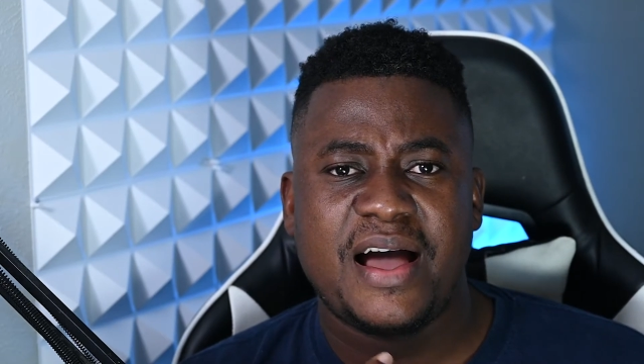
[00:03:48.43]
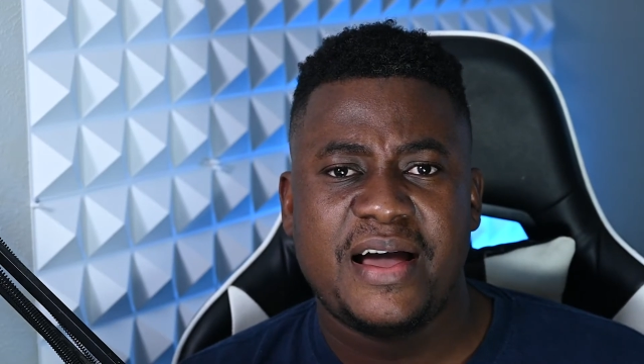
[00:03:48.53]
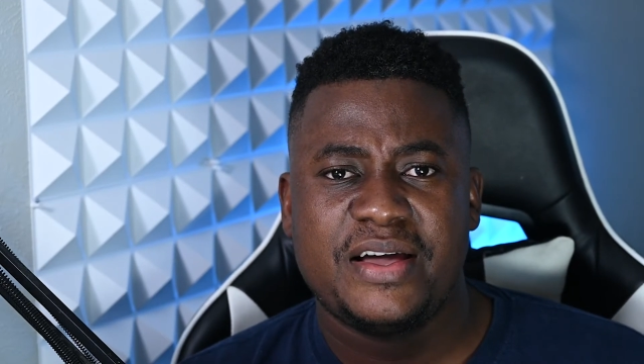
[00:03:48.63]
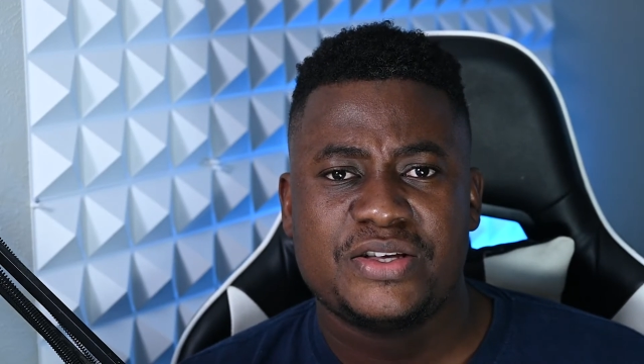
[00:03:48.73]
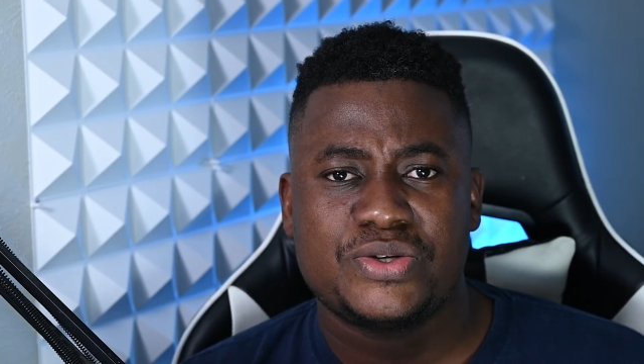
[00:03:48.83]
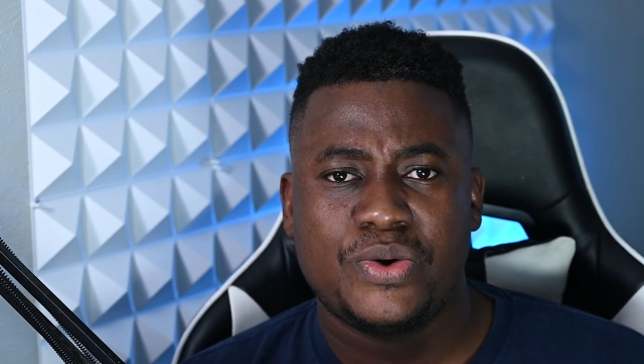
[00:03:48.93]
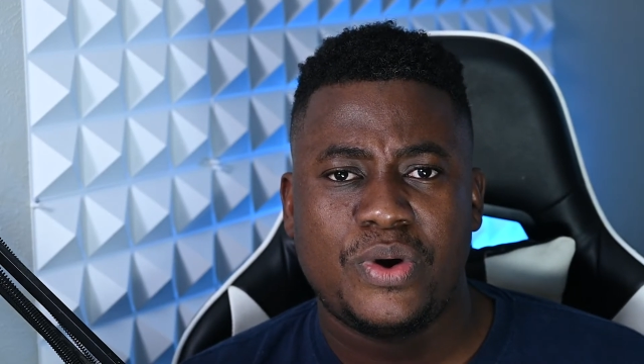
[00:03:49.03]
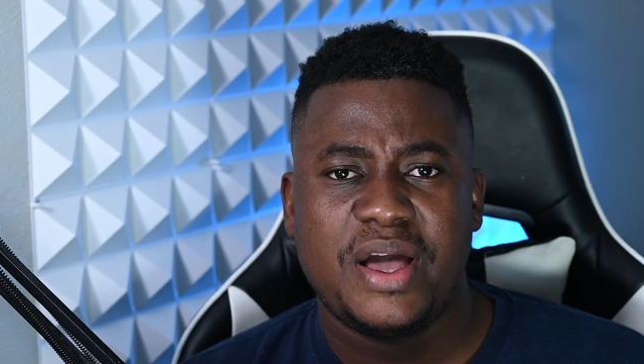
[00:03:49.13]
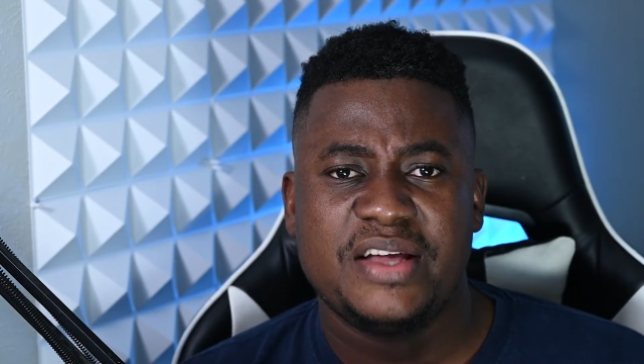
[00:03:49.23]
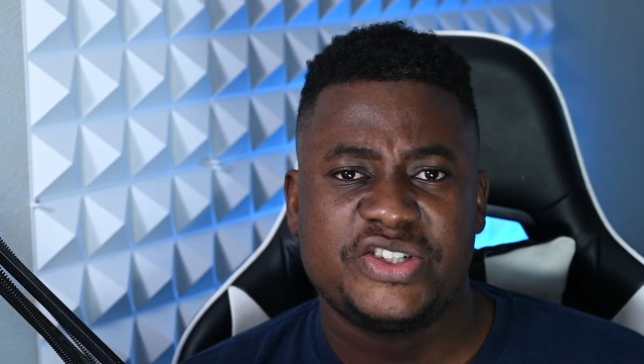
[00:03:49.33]

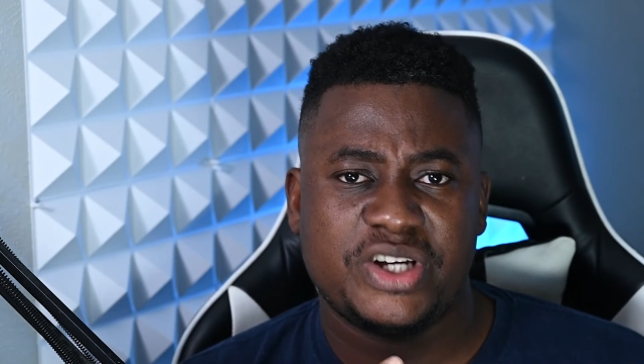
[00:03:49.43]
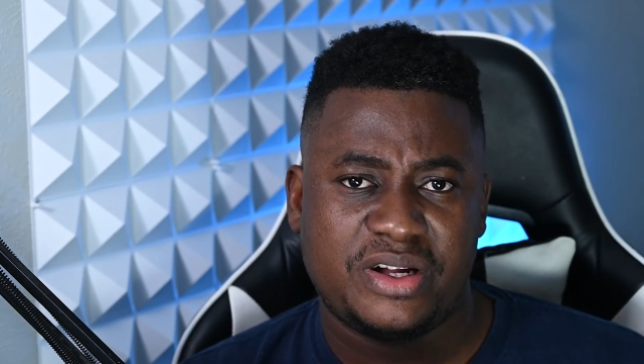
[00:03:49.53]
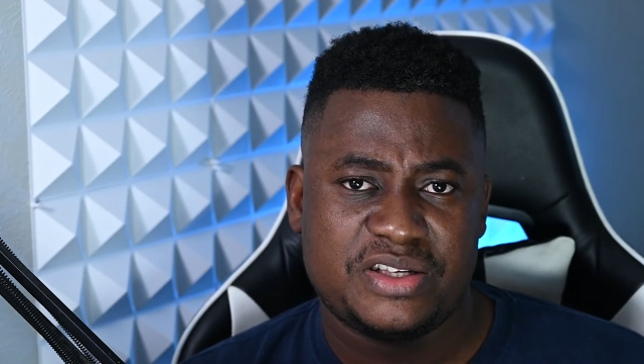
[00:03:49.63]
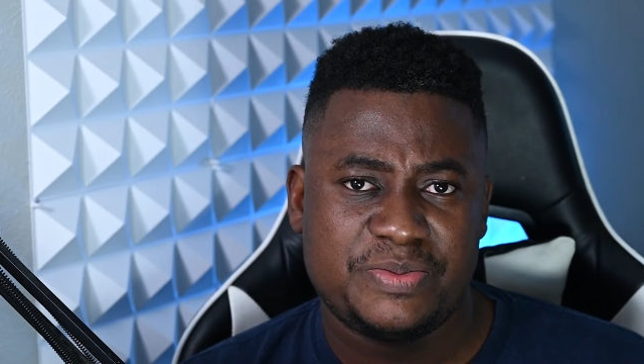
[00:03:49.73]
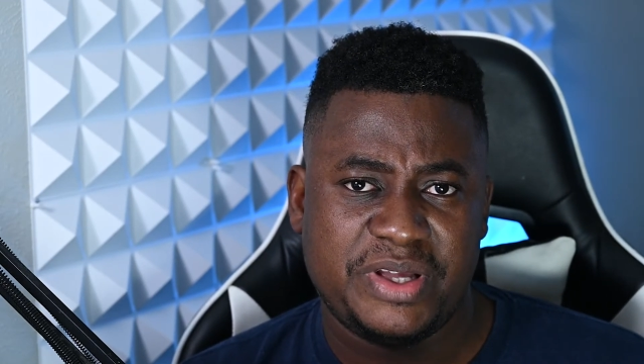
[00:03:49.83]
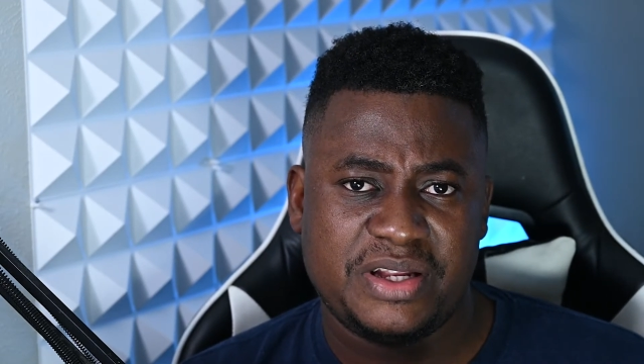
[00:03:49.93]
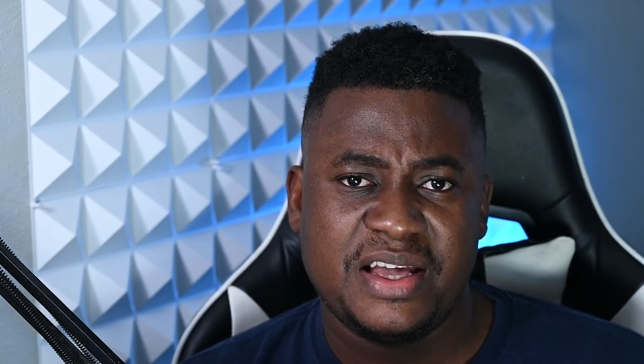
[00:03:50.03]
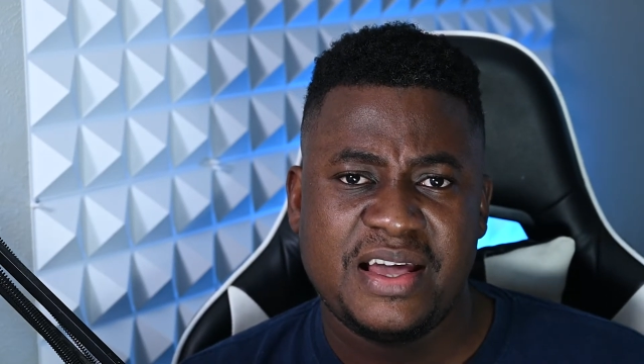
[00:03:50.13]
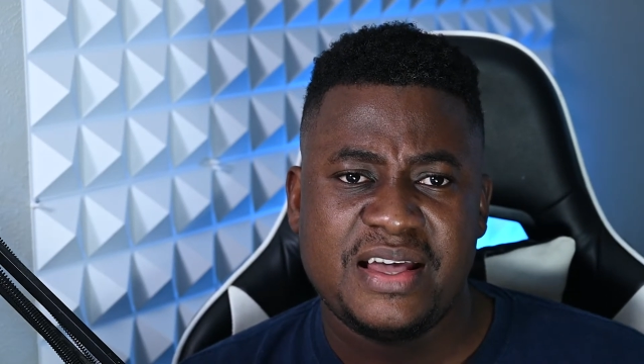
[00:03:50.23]
ISO, and shutter speed.